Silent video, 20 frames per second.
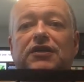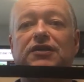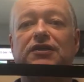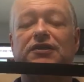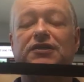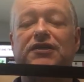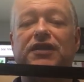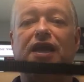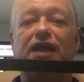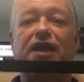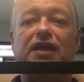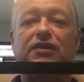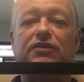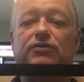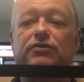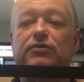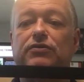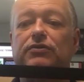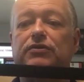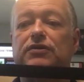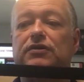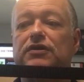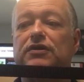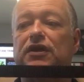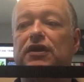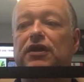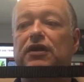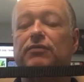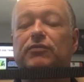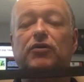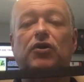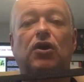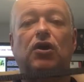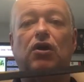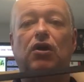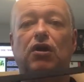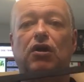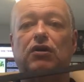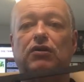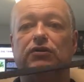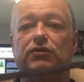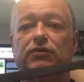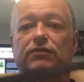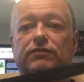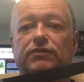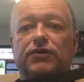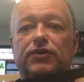standard collar.